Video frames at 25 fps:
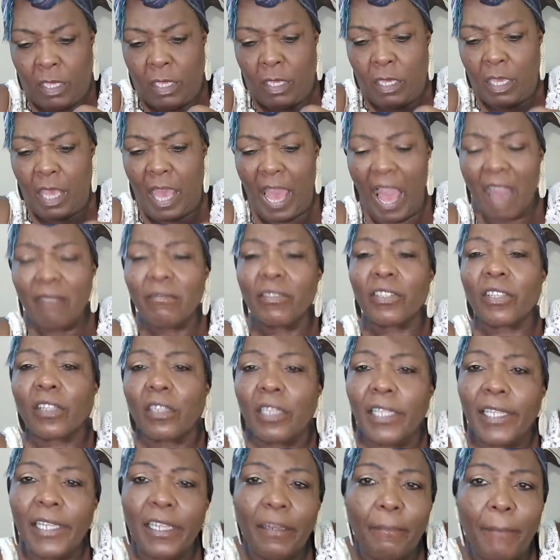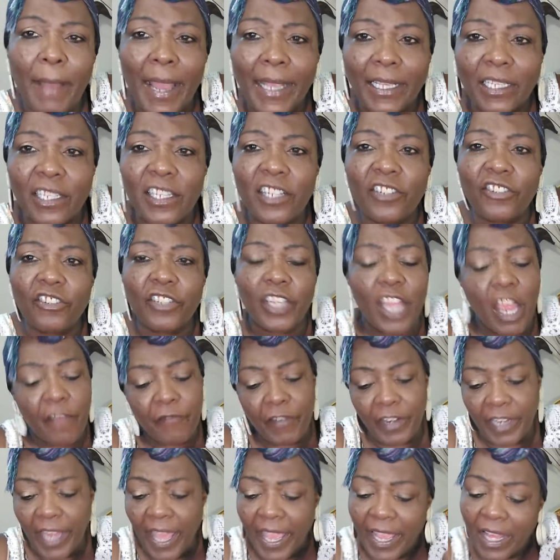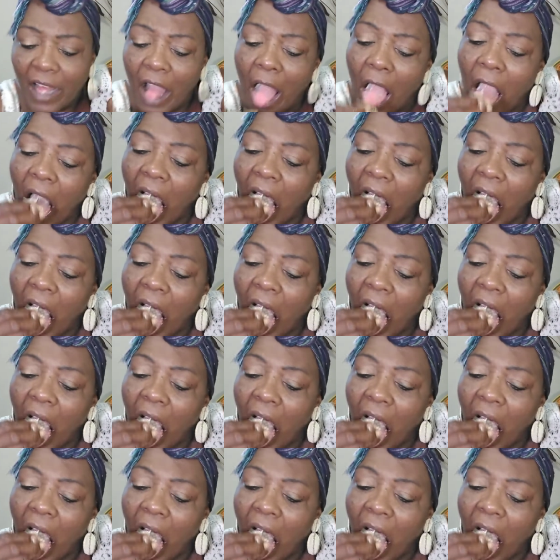I was cleaning my kitchen every day.